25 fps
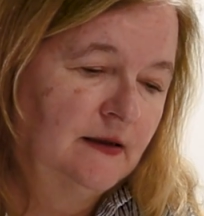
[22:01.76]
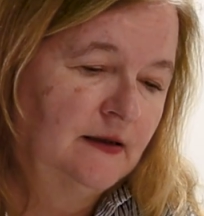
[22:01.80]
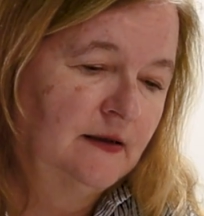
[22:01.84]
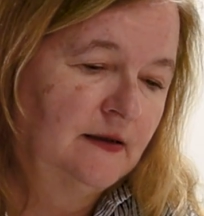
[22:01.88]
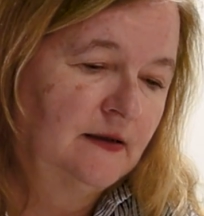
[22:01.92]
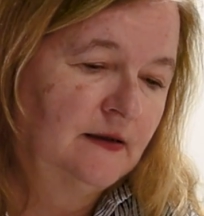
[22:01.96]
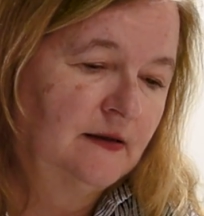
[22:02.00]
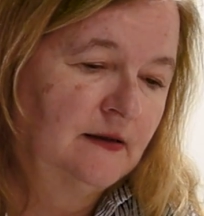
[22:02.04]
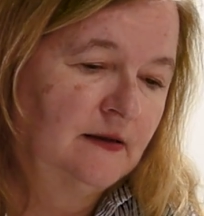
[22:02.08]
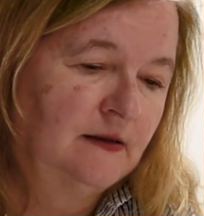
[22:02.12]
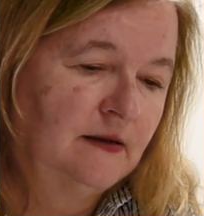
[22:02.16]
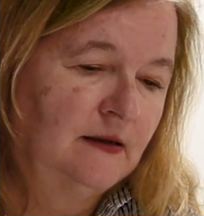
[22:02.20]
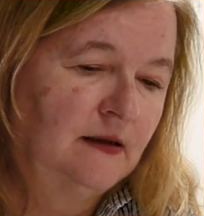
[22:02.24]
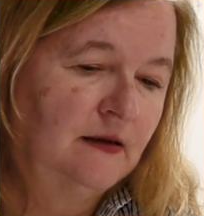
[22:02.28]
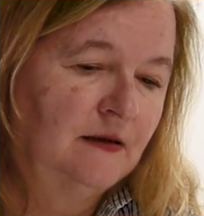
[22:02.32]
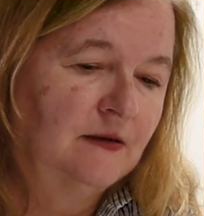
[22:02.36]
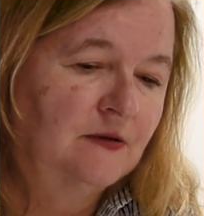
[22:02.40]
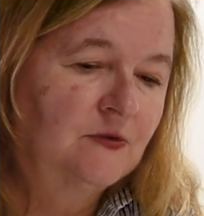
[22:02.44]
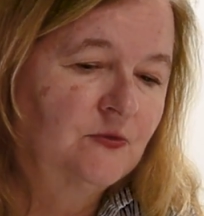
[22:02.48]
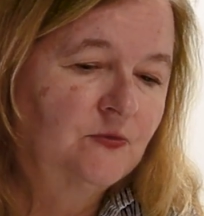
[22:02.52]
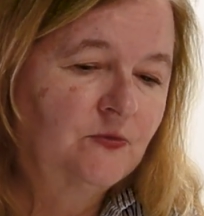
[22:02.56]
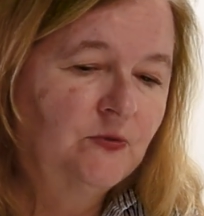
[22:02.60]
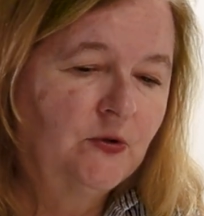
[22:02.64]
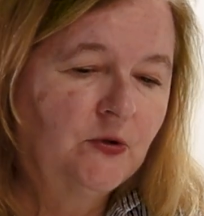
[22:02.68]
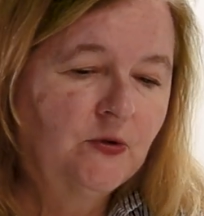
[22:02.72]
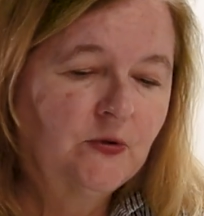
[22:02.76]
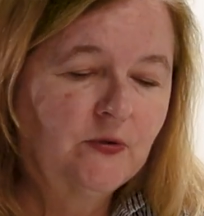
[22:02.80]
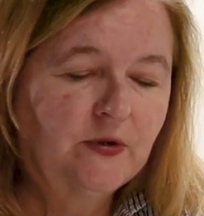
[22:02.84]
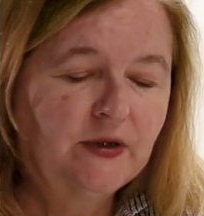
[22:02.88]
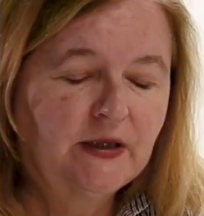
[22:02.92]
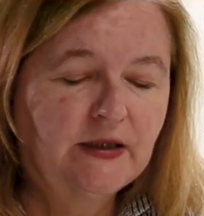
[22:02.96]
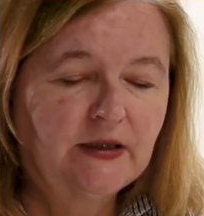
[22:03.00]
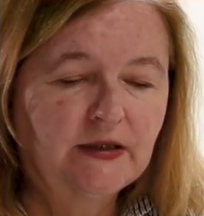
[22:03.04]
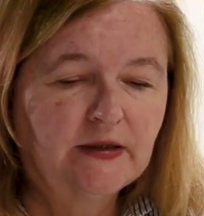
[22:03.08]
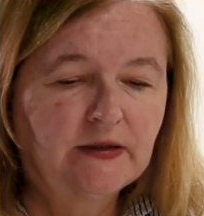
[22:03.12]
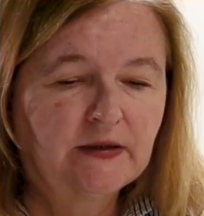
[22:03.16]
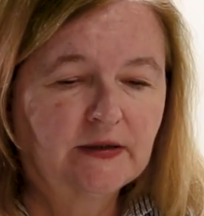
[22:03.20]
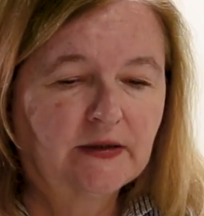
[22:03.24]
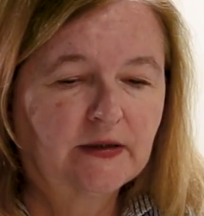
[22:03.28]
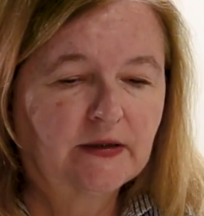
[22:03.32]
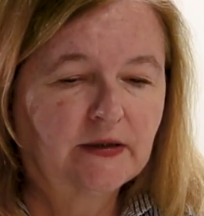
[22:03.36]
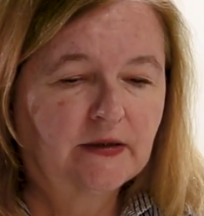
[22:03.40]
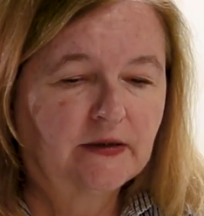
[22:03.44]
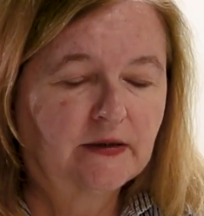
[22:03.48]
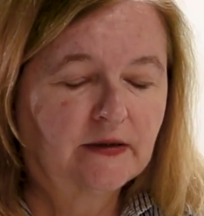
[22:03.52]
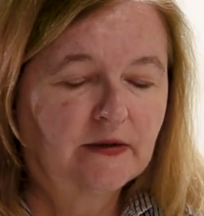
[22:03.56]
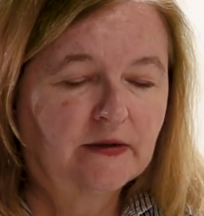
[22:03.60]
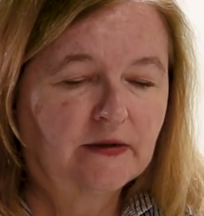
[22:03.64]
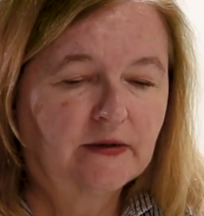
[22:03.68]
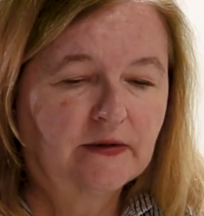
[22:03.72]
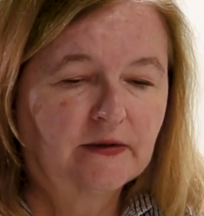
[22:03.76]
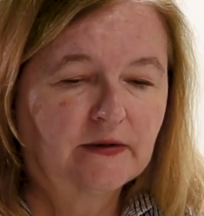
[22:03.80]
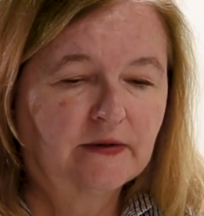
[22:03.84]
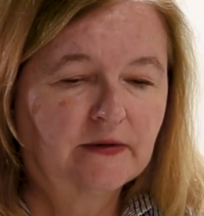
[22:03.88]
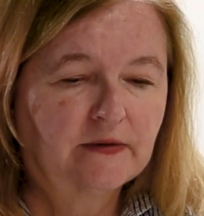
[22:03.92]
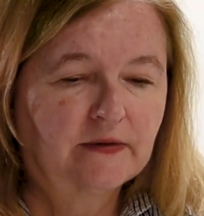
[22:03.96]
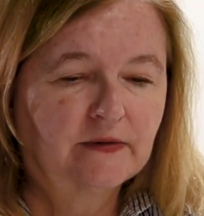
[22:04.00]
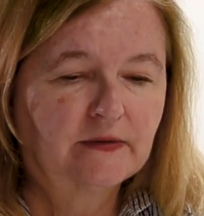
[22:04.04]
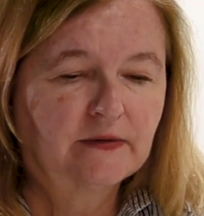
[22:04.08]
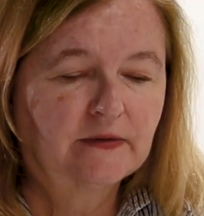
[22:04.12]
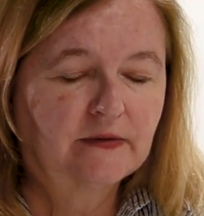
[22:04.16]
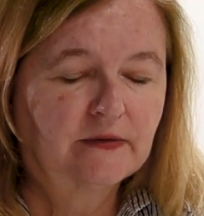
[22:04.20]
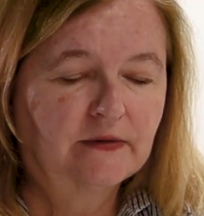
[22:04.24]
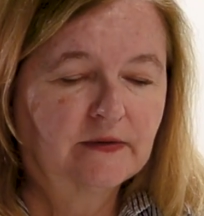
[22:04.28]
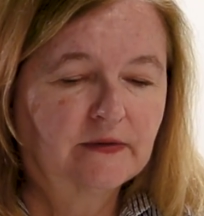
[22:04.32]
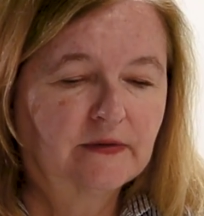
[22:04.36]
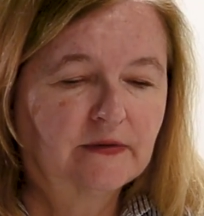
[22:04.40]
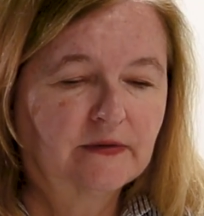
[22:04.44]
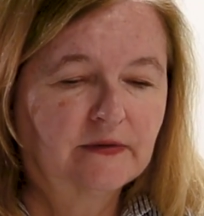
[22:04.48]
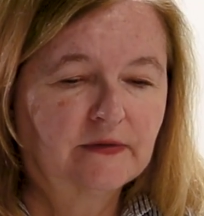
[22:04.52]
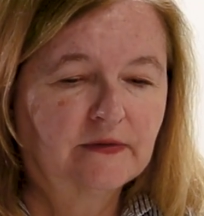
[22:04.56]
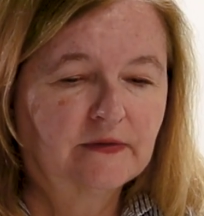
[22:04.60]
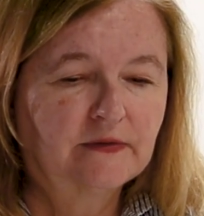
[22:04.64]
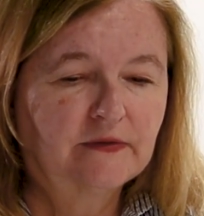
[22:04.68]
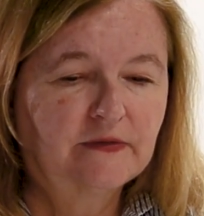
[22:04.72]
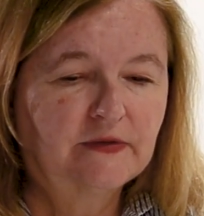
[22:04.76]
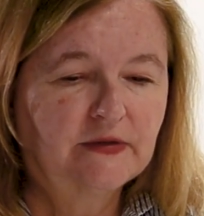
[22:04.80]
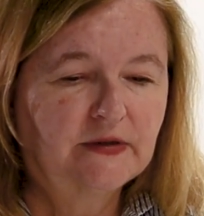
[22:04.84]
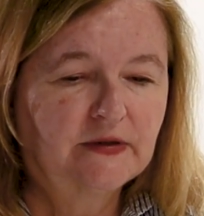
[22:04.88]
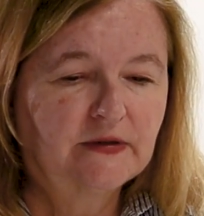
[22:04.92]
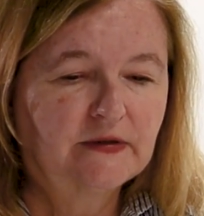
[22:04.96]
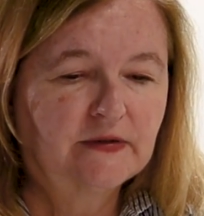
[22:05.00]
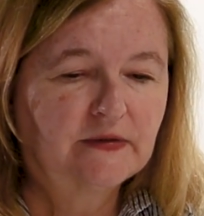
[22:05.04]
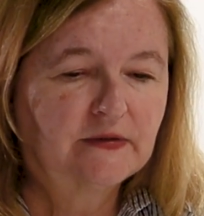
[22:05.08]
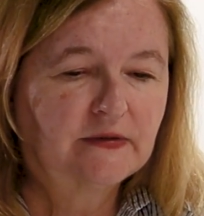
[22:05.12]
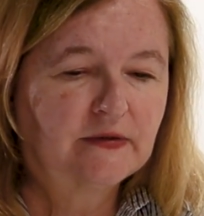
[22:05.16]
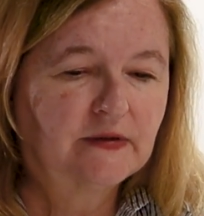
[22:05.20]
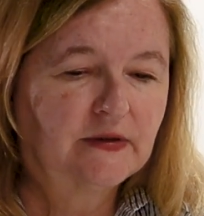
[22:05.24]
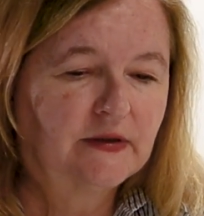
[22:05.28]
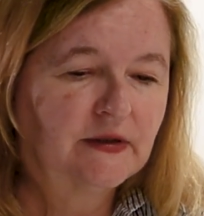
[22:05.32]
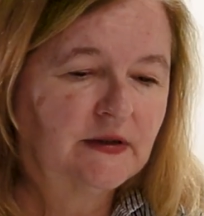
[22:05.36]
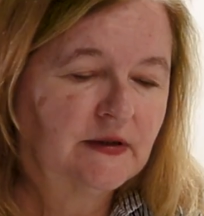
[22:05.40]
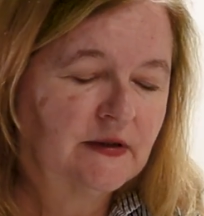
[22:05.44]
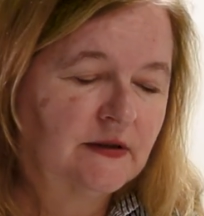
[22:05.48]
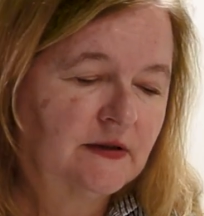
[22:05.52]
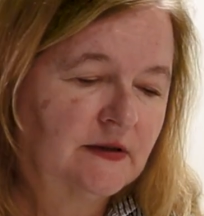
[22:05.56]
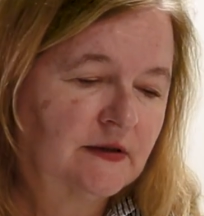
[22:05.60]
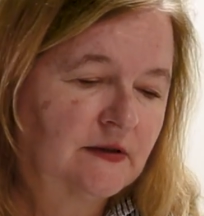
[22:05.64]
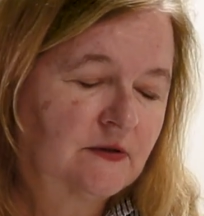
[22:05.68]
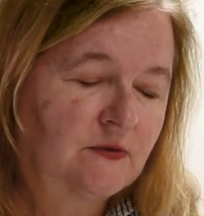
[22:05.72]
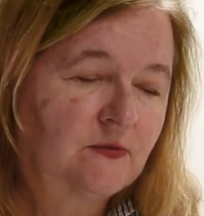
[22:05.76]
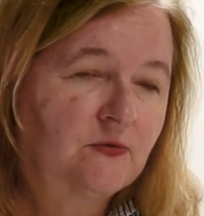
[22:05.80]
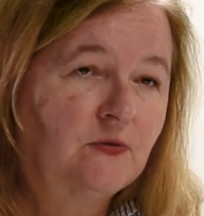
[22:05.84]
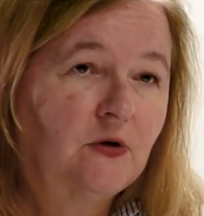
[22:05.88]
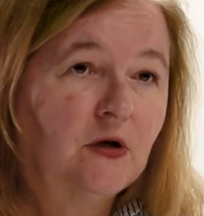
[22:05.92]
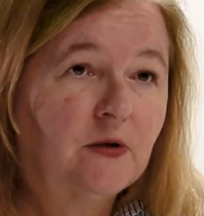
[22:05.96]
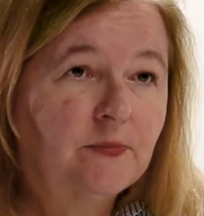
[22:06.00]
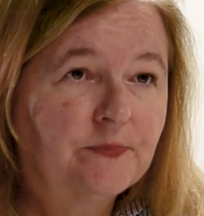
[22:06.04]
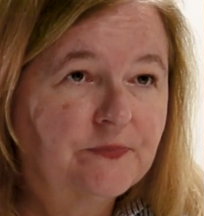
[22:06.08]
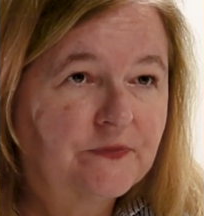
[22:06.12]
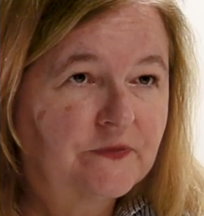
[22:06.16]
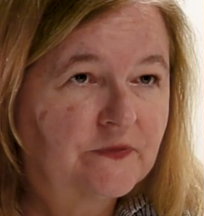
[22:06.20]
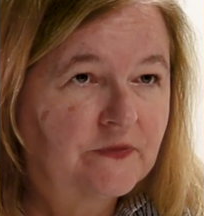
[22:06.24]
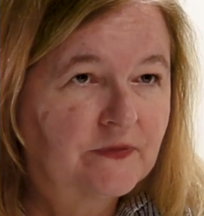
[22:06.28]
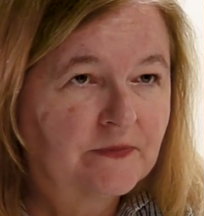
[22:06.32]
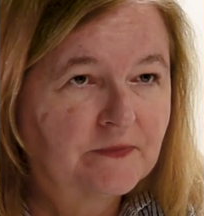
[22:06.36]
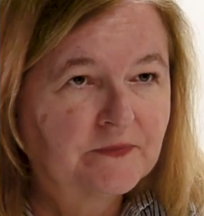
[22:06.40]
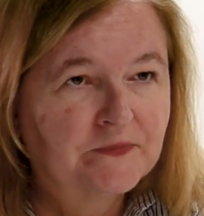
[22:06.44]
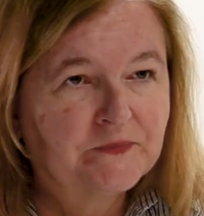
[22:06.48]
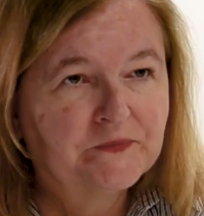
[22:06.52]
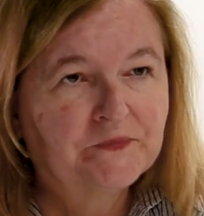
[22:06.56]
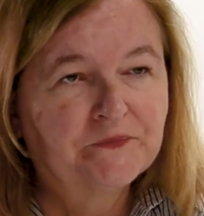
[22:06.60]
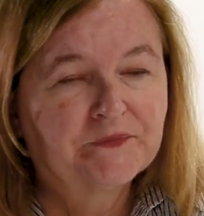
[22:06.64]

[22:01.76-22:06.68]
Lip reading: are growing their crops,